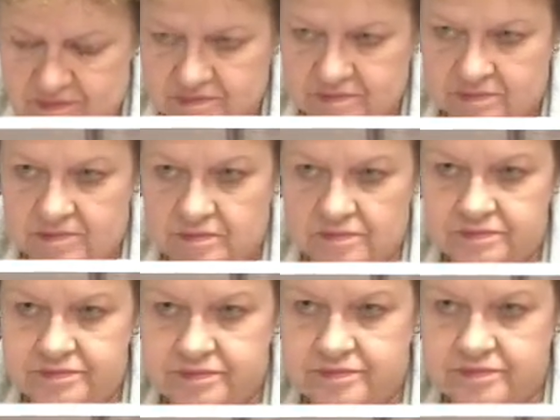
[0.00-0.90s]

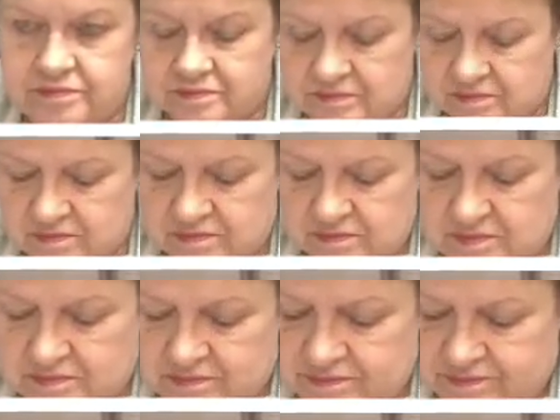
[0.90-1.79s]

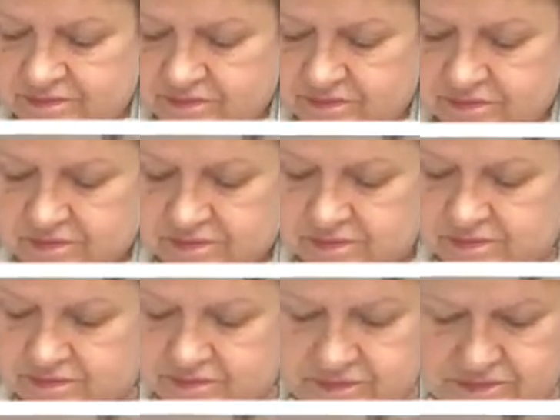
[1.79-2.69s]

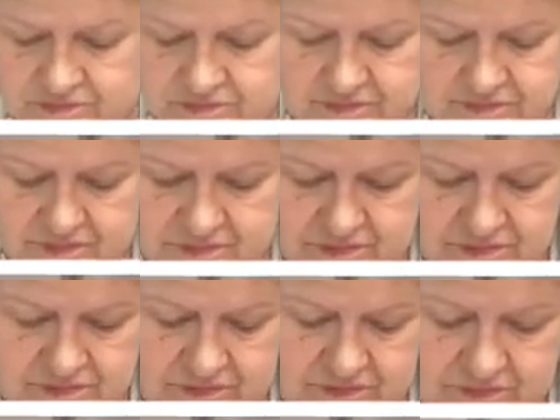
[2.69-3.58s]

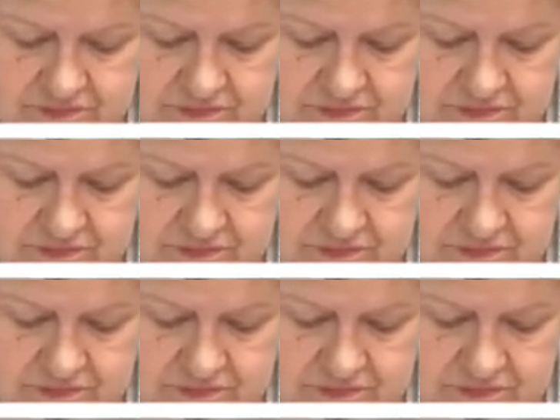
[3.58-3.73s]
[no speech]